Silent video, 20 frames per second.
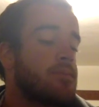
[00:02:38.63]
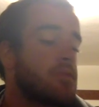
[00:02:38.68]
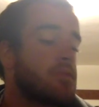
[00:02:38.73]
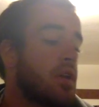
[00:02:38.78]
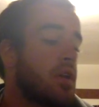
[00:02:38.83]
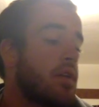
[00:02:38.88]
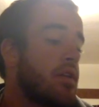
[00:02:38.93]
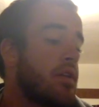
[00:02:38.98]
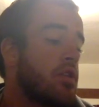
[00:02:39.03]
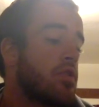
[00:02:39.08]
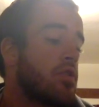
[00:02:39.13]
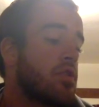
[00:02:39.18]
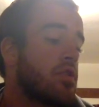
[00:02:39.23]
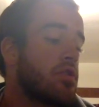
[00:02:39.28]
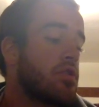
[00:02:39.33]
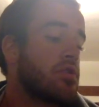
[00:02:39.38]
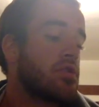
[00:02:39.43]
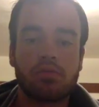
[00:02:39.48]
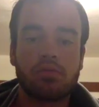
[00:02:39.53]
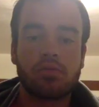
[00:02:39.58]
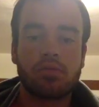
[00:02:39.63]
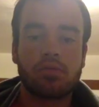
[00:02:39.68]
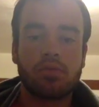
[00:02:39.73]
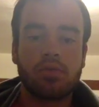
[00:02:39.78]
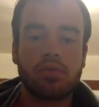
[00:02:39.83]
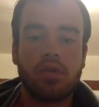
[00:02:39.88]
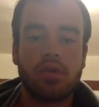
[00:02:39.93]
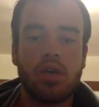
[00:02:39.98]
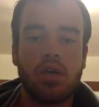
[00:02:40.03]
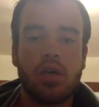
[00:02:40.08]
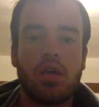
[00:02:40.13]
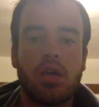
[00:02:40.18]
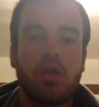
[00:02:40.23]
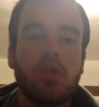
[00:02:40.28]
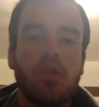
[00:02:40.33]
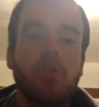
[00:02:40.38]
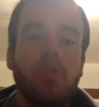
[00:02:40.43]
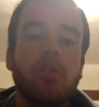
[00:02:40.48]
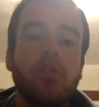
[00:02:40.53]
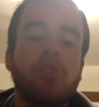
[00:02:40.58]
And then you can also
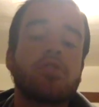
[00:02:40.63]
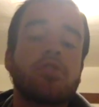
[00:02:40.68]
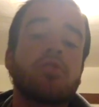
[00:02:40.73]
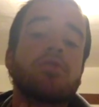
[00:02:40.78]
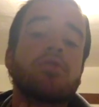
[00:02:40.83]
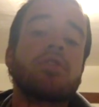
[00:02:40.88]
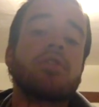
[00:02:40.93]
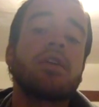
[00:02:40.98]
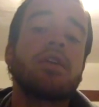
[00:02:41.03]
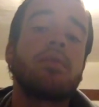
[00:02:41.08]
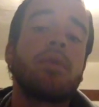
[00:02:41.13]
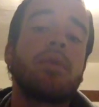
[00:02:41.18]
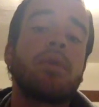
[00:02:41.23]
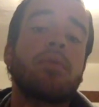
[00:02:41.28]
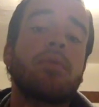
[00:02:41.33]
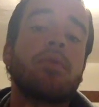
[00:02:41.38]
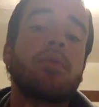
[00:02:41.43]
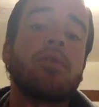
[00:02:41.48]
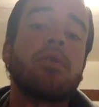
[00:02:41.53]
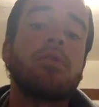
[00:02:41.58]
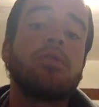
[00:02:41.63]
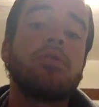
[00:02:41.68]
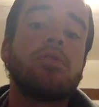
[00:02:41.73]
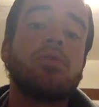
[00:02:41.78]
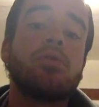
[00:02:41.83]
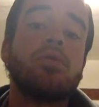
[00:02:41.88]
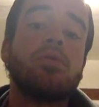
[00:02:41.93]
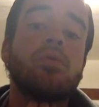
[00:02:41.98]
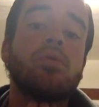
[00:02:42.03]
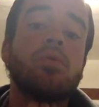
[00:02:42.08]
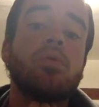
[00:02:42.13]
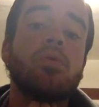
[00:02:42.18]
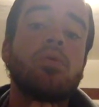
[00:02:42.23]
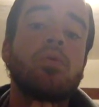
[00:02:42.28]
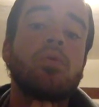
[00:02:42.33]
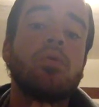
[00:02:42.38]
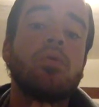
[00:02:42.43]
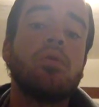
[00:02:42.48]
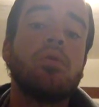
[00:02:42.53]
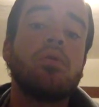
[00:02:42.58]
use sandpaper
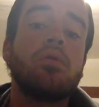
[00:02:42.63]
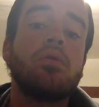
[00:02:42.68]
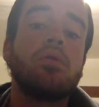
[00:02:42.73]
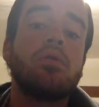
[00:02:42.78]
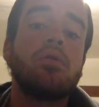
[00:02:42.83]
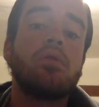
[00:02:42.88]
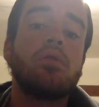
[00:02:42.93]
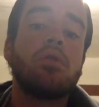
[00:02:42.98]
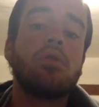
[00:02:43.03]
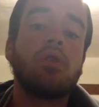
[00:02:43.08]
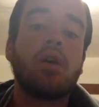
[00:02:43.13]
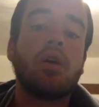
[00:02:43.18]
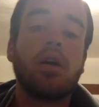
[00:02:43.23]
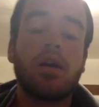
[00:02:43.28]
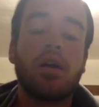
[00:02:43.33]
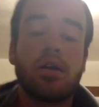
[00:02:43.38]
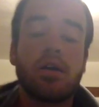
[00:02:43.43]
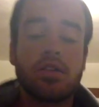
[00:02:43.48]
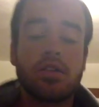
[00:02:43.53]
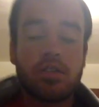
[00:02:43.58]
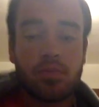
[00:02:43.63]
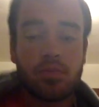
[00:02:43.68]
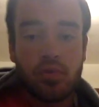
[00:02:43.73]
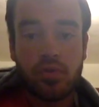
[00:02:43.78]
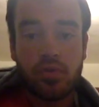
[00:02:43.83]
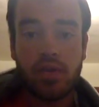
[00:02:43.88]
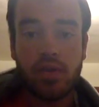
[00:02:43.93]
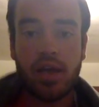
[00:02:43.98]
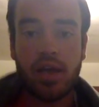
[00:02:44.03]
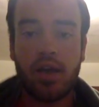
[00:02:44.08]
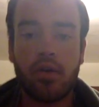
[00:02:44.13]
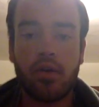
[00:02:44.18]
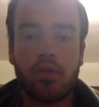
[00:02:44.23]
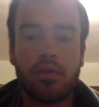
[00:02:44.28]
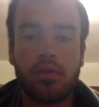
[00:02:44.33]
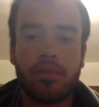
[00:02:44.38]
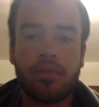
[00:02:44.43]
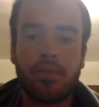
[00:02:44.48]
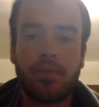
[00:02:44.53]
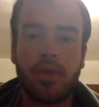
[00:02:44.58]
to smooth down
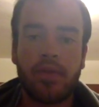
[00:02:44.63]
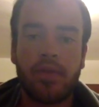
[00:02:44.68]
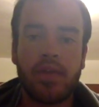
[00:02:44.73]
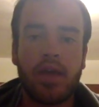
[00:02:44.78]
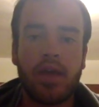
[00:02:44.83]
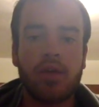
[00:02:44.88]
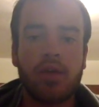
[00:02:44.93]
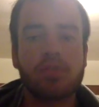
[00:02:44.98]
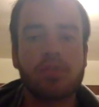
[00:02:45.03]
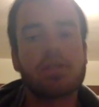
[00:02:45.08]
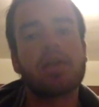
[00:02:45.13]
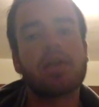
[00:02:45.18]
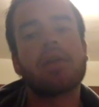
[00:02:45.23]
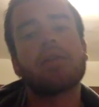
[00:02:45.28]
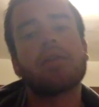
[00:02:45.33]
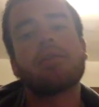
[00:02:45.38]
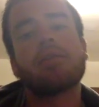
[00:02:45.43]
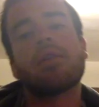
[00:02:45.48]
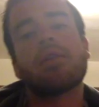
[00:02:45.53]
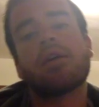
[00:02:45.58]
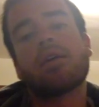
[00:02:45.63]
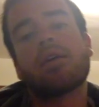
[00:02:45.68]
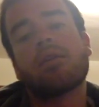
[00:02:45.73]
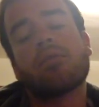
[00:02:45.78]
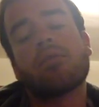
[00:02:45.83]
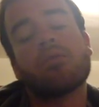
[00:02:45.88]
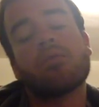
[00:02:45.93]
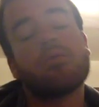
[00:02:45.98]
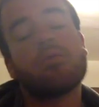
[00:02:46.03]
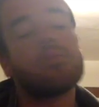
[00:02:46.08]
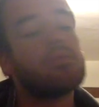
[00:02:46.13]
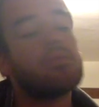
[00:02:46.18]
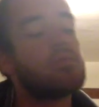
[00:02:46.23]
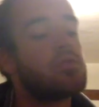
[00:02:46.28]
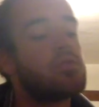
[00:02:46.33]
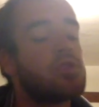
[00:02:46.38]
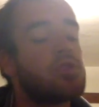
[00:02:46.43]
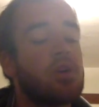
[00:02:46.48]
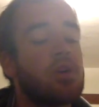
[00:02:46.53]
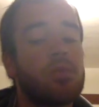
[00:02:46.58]
on the outside, like
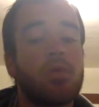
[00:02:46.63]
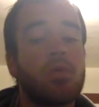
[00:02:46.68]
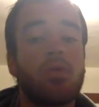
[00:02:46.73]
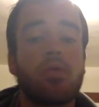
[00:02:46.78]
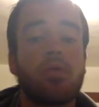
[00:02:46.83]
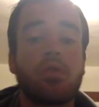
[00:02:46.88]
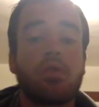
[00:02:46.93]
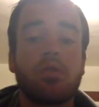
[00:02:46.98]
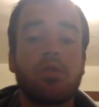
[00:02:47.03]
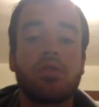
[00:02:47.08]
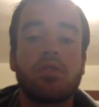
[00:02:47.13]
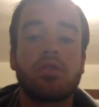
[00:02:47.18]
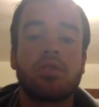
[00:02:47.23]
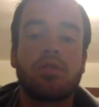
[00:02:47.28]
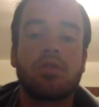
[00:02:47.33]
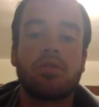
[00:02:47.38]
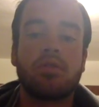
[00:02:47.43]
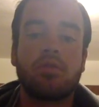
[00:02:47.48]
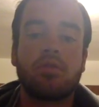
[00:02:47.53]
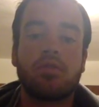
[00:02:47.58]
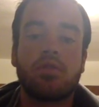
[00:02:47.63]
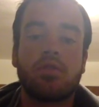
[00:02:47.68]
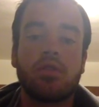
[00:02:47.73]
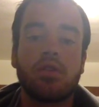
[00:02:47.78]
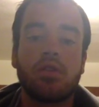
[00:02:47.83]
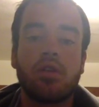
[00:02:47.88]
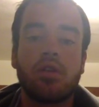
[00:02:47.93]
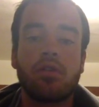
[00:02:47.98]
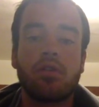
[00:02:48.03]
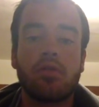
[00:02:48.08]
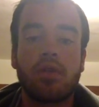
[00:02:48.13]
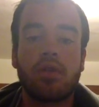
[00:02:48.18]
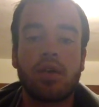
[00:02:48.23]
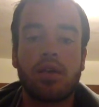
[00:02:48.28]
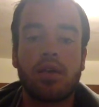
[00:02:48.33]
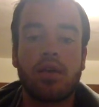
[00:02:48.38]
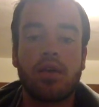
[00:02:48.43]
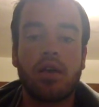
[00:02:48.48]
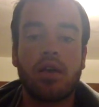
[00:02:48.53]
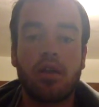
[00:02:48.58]
sharp corners, so that you don't like
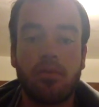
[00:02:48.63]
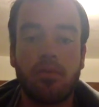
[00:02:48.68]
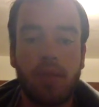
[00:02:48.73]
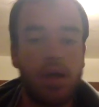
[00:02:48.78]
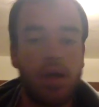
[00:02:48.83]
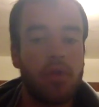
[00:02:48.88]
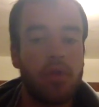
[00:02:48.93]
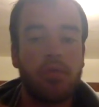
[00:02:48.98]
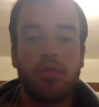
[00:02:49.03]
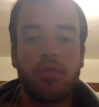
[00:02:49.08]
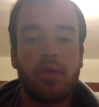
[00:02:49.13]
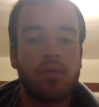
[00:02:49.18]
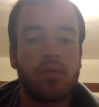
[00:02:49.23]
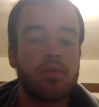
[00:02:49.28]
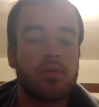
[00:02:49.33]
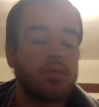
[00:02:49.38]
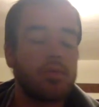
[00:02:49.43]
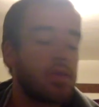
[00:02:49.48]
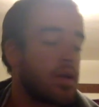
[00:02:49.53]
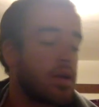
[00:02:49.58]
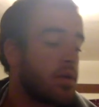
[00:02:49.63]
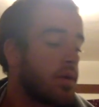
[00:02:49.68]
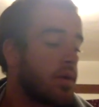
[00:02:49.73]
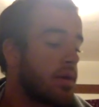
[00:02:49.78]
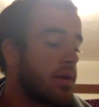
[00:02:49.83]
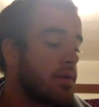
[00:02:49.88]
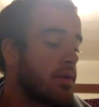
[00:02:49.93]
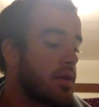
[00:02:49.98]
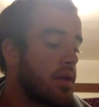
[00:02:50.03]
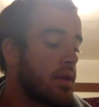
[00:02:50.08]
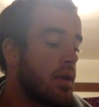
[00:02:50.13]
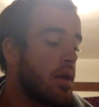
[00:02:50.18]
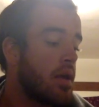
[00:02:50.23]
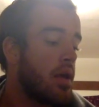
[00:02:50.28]
cut your mouth and are able to play quickly.